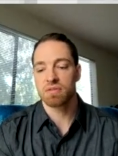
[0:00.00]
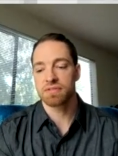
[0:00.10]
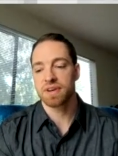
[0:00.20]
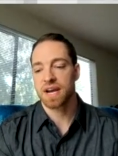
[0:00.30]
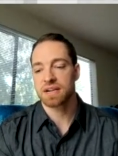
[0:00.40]
In
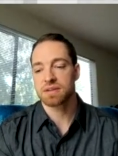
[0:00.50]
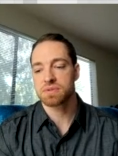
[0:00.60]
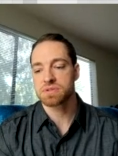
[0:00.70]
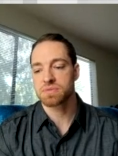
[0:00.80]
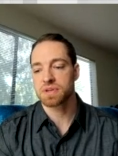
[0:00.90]
fact, it
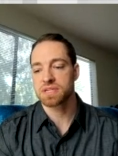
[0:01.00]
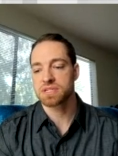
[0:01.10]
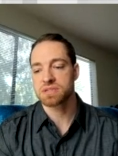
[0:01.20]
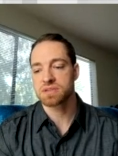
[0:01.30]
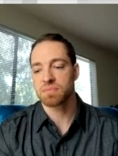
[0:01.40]
was really
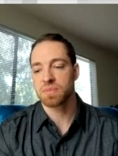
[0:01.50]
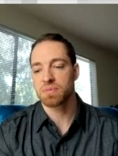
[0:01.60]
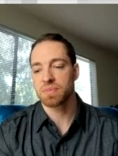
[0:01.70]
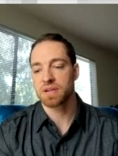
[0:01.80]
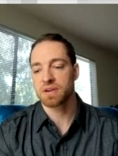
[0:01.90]
just a
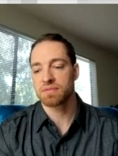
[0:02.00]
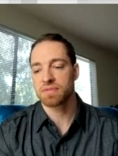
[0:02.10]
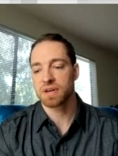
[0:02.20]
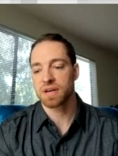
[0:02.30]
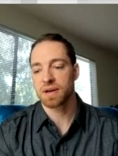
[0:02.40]
moment of
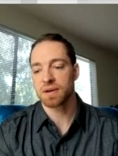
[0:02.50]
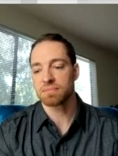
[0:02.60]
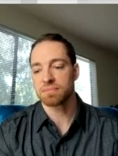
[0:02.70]
uh,